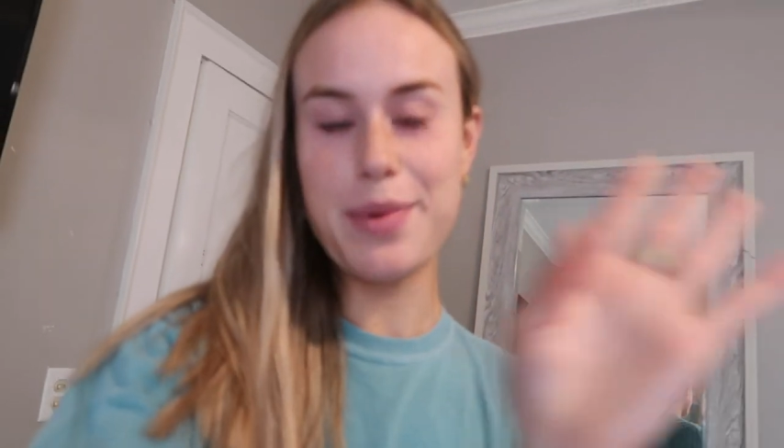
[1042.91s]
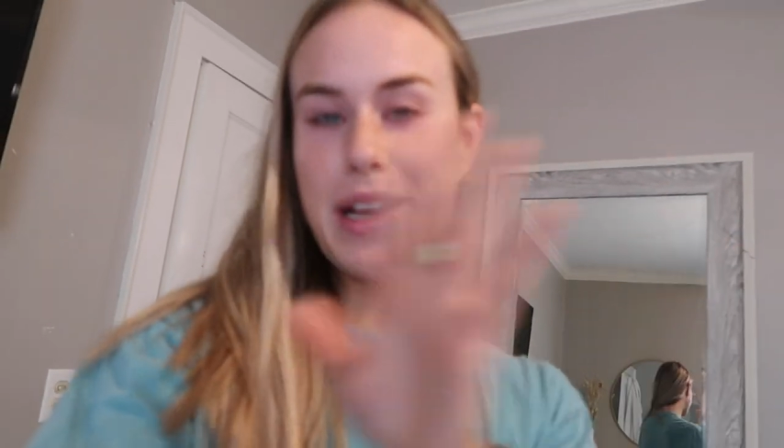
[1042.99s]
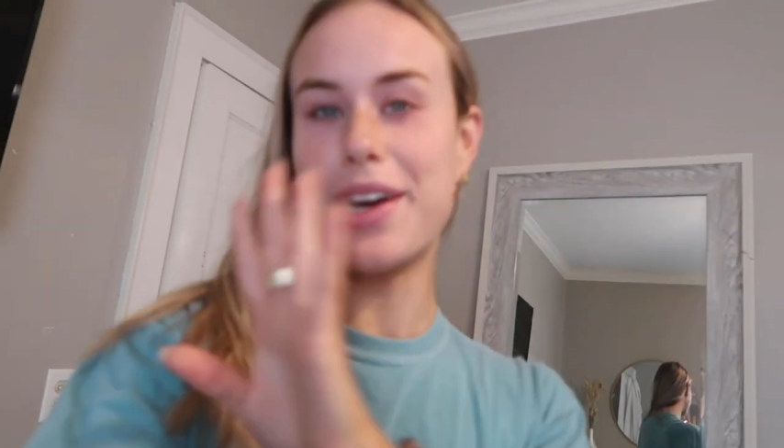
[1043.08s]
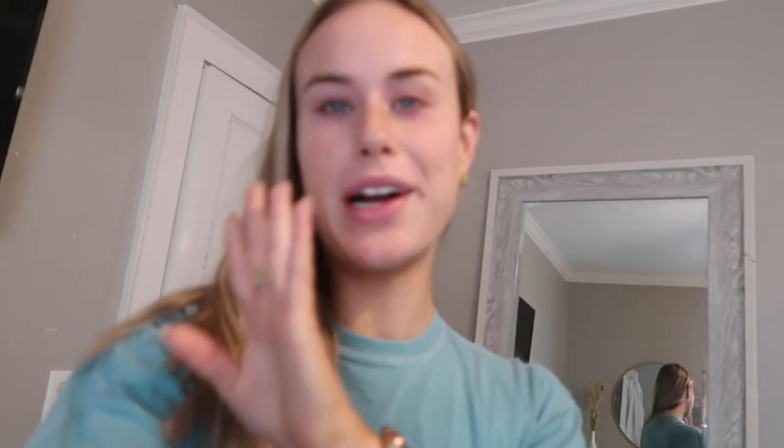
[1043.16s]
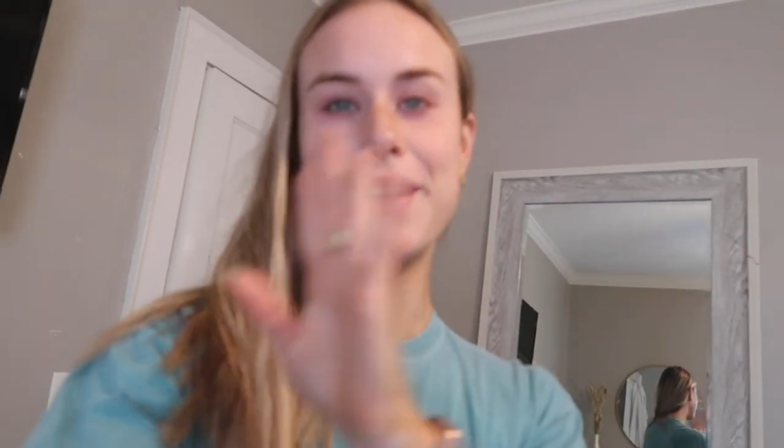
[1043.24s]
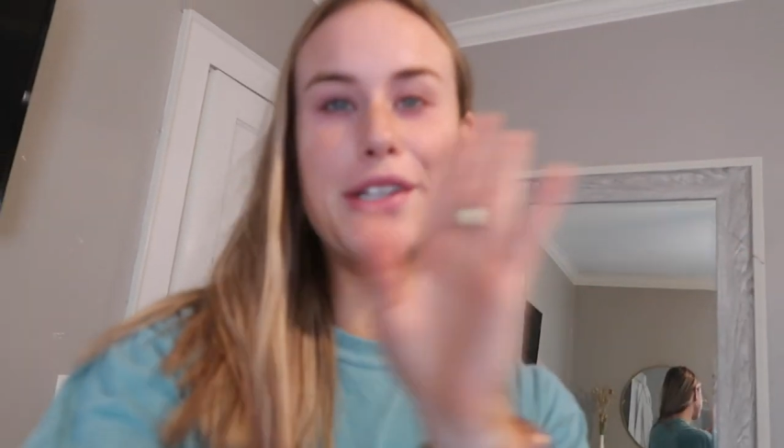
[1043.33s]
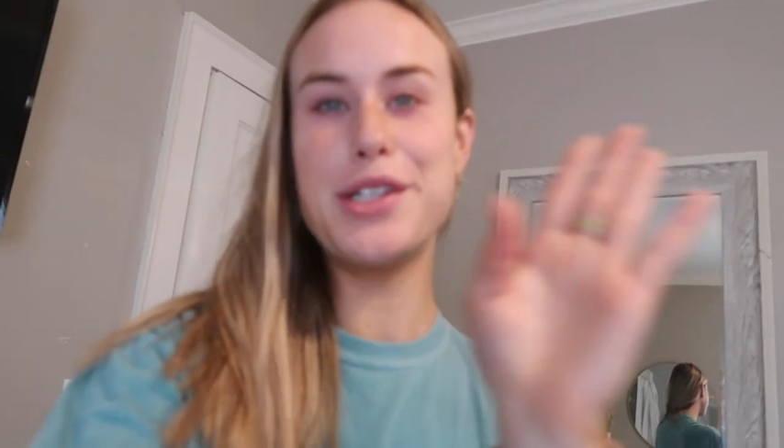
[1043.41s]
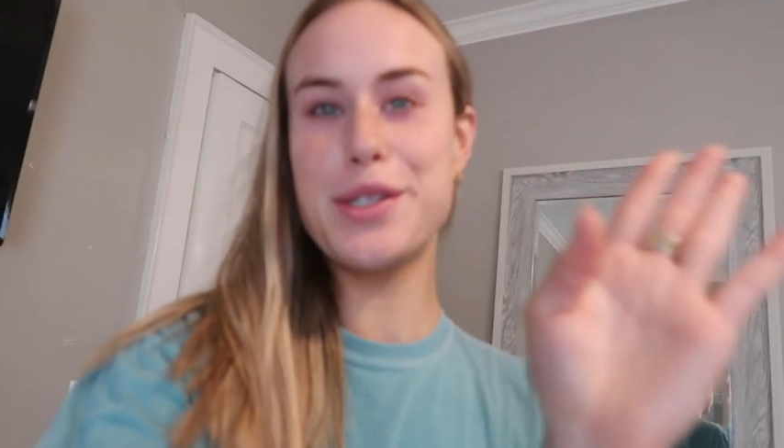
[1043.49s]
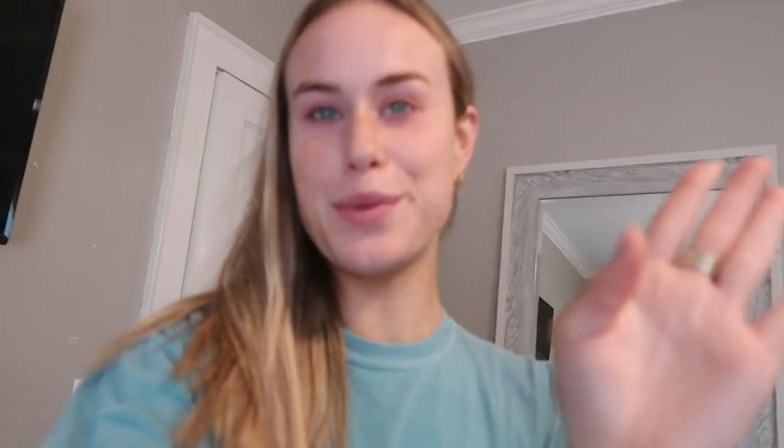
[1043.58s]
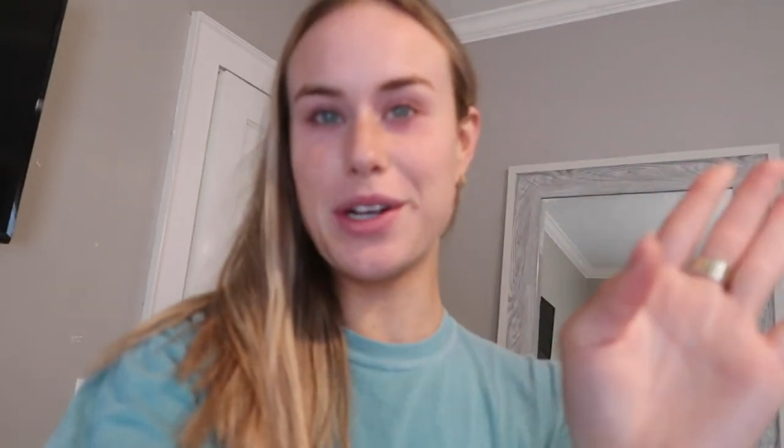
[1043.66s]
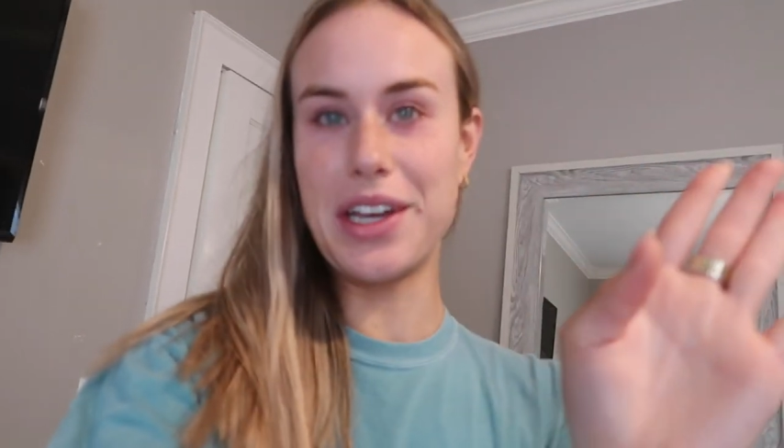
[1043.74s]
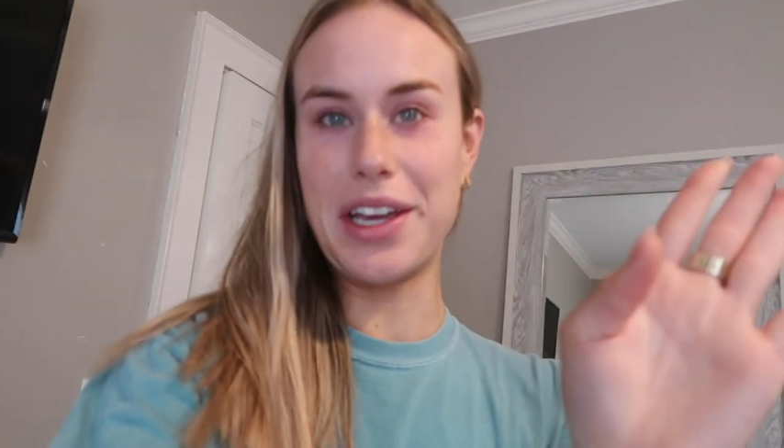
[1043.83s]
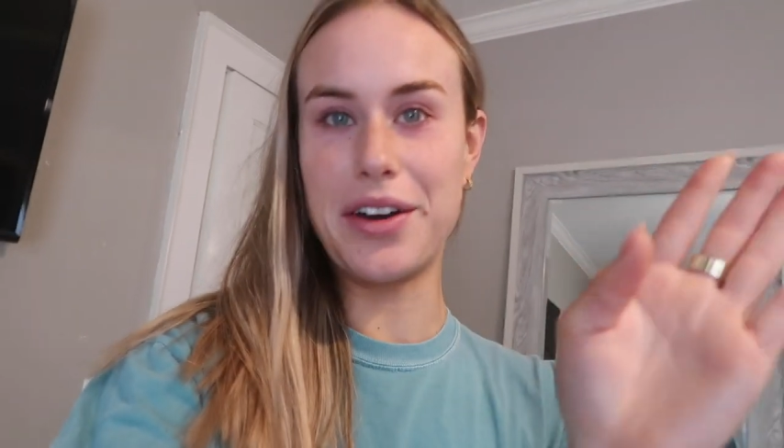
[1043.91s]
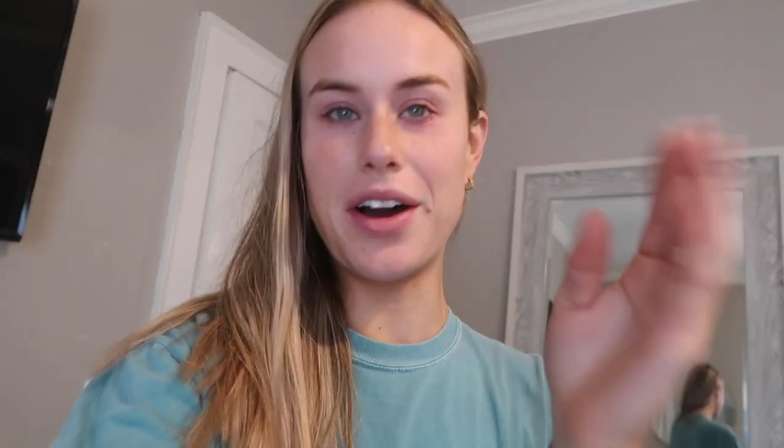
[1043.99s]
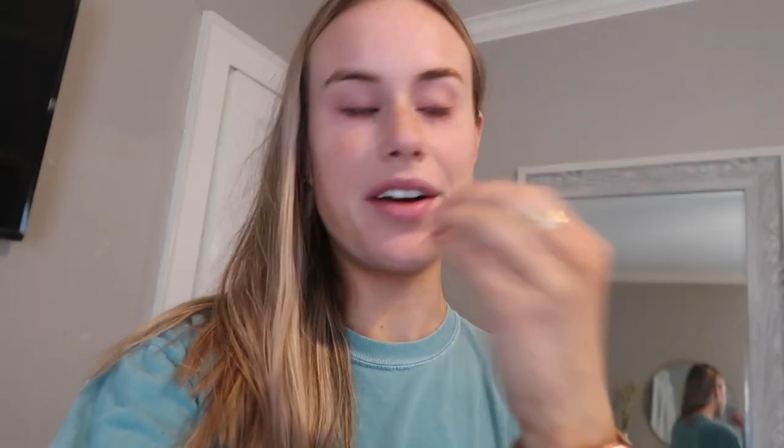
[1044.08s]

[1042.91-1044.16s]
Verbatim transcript: but I kind of just want to end